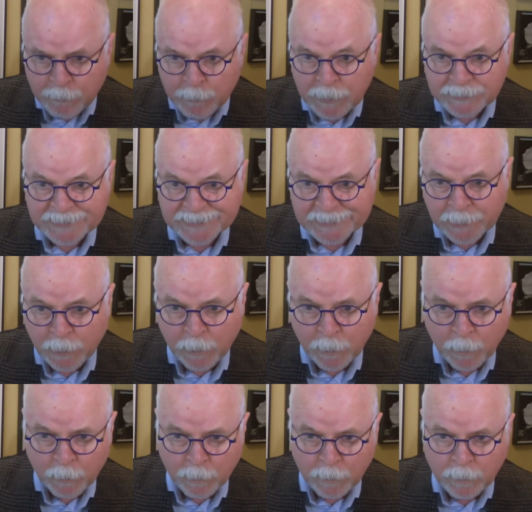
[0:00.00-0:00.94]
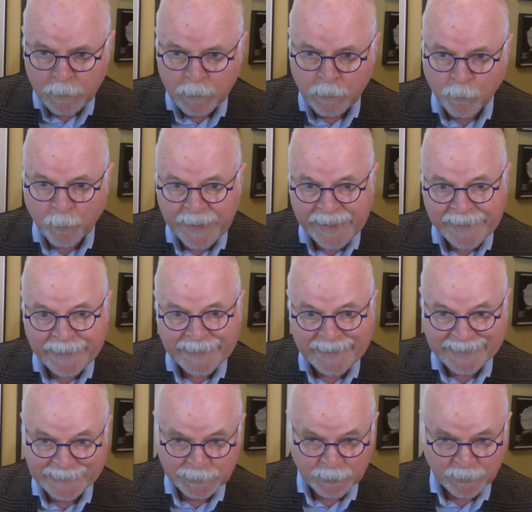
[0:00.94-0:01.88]
So we
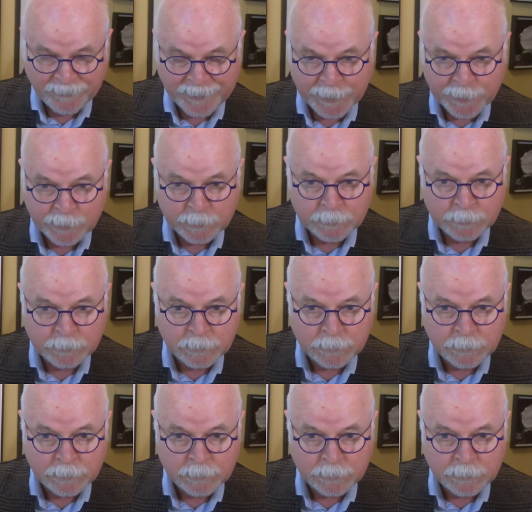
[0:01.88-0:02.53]
interview